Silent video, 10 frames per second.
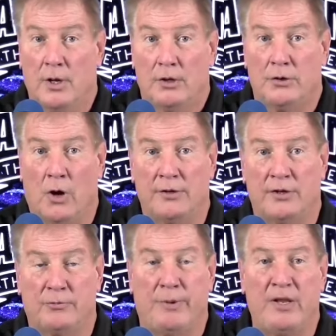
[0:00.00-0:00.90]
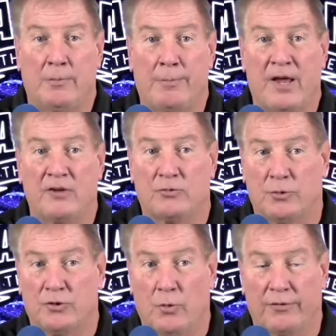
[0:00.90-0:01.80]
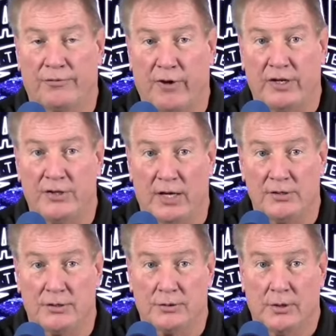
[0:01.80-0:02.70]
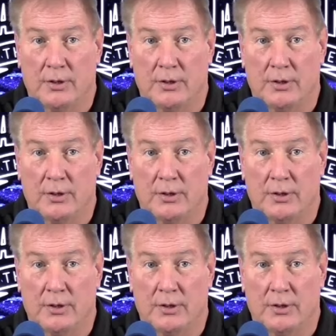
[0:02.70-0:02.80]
Dalton has beaten the Bengals with 2 other franchises.